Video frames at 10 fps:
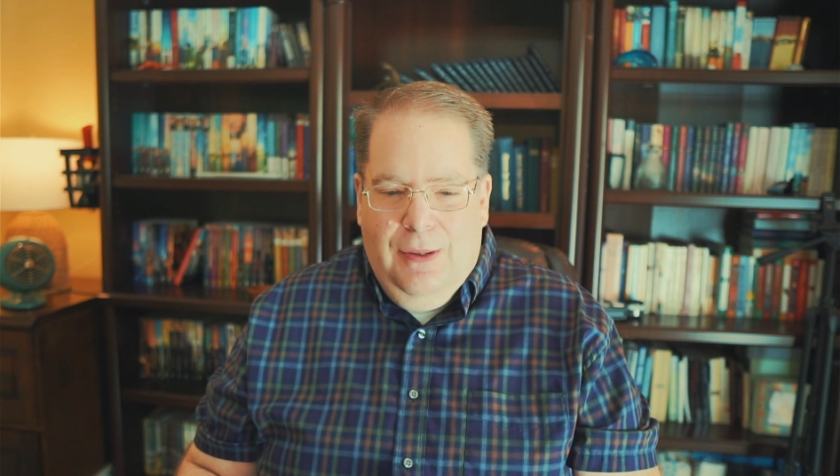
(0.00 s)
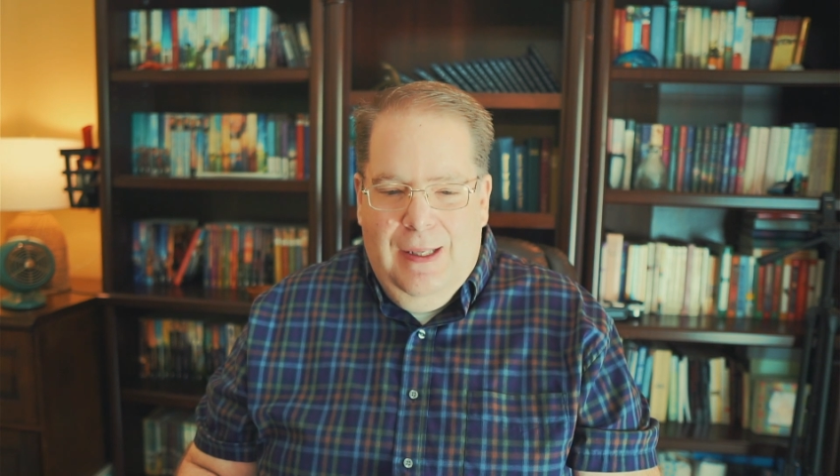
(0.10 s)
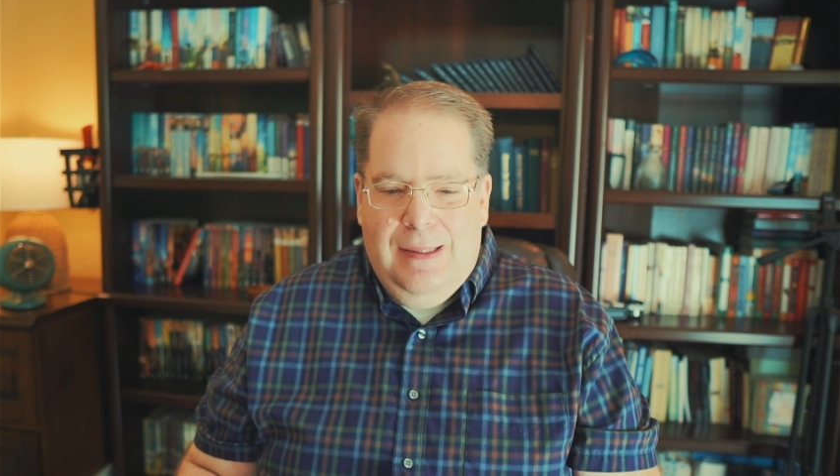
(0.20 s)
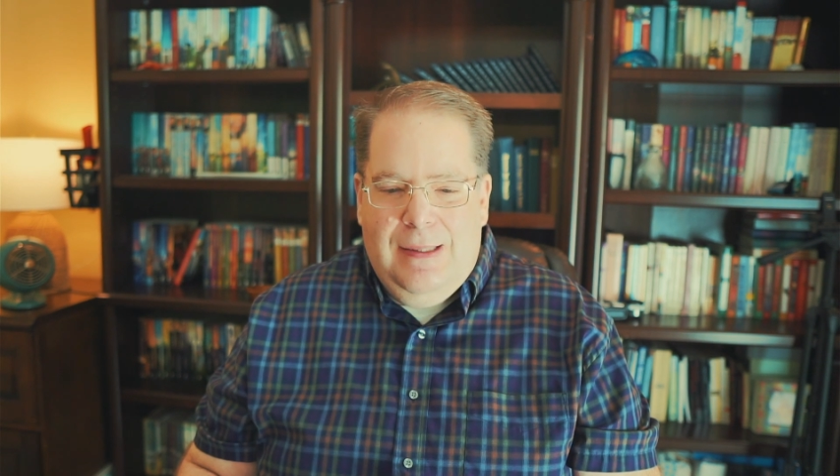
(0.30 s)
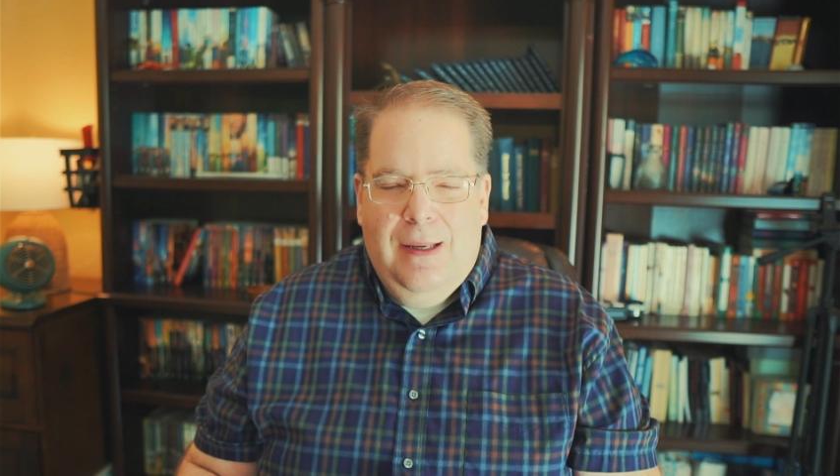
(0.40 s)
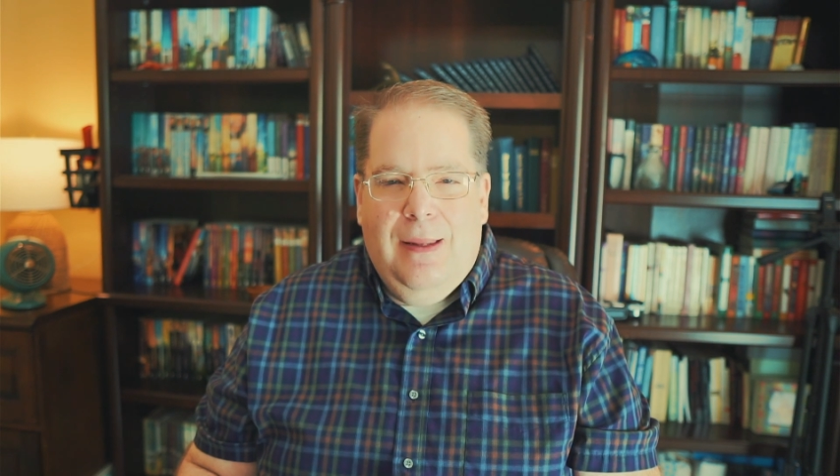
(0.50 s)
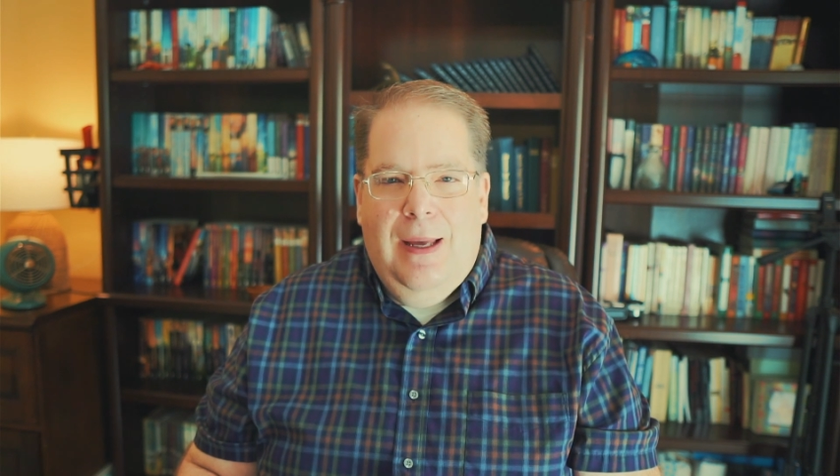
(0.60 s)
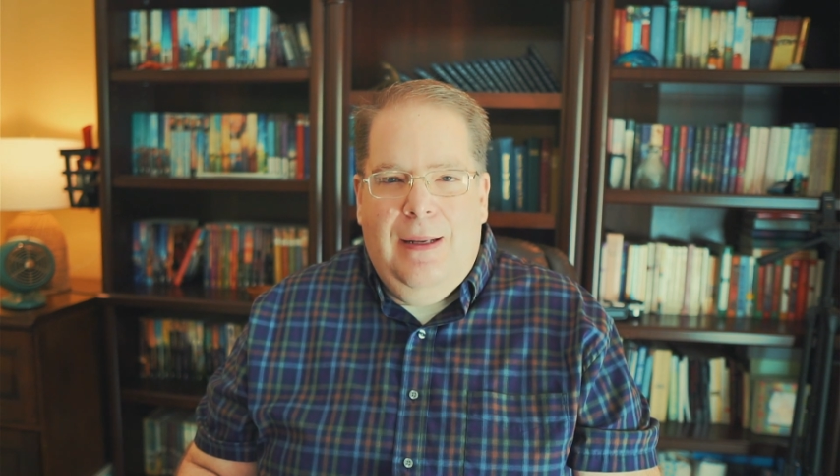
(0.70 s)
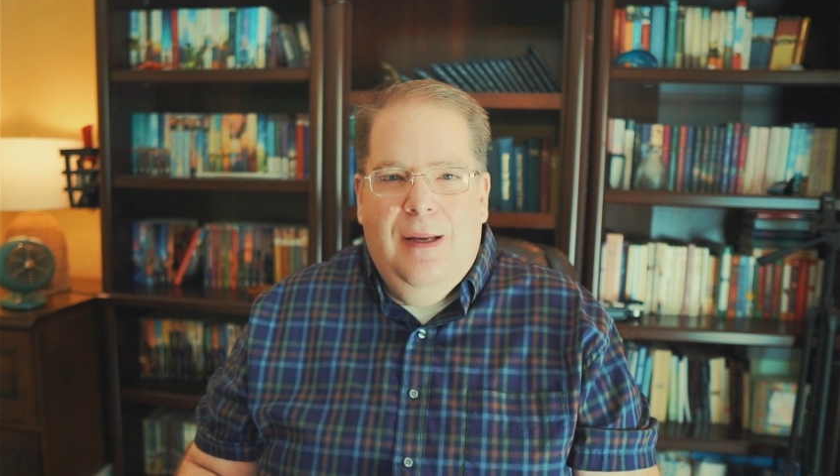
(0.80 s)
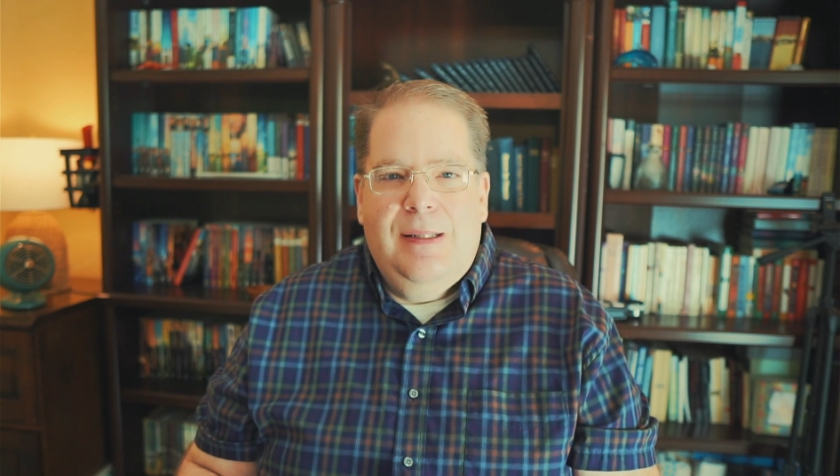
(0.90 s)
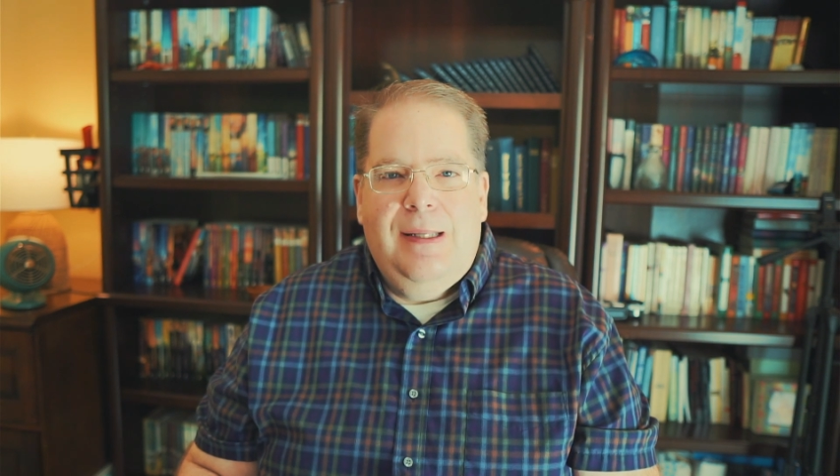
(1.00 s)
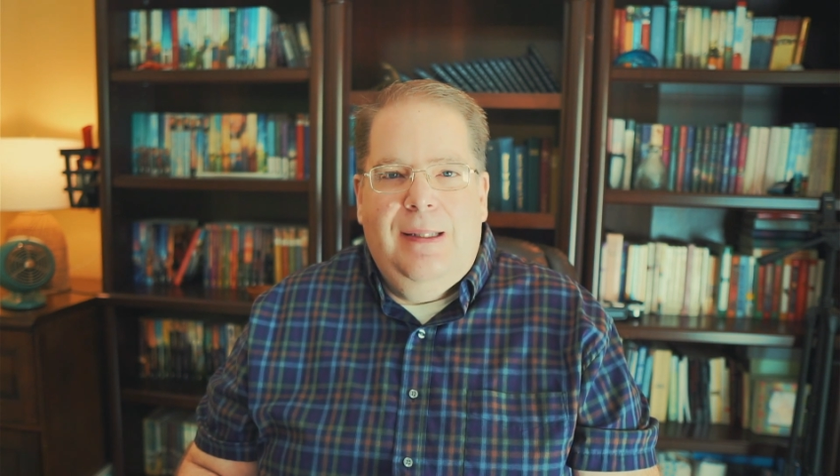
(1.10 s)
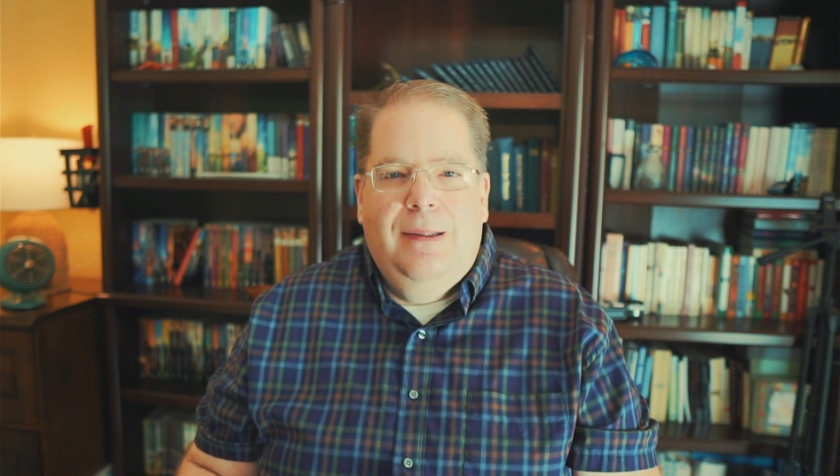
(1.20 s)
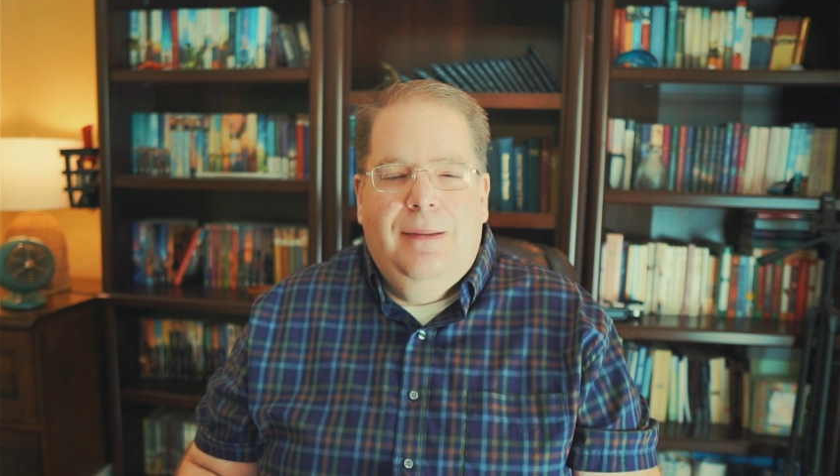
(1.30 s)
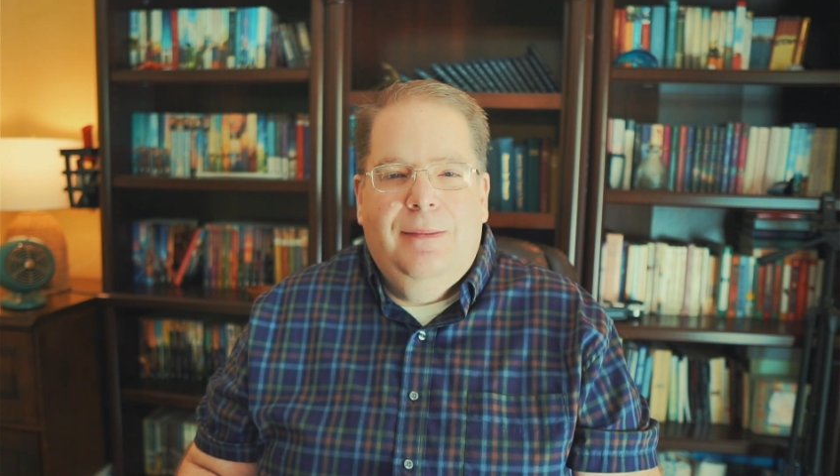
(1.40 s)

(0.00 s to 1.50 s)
things like that, does he?